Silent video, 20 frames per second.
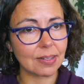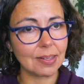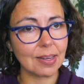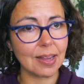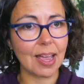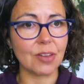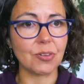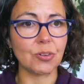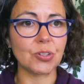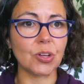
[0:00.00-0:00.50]

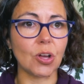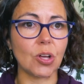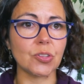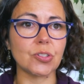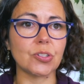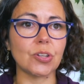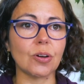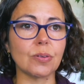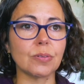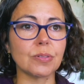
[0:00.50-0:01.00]

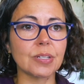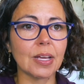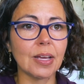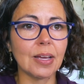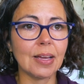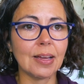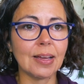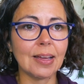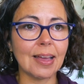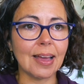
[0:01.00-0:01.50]
Neanderthals don't.
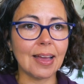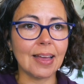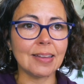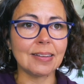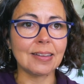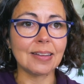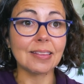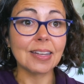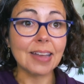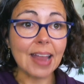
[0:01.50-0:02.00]

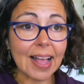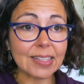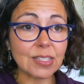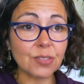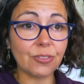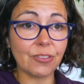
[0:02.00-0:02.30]
And the next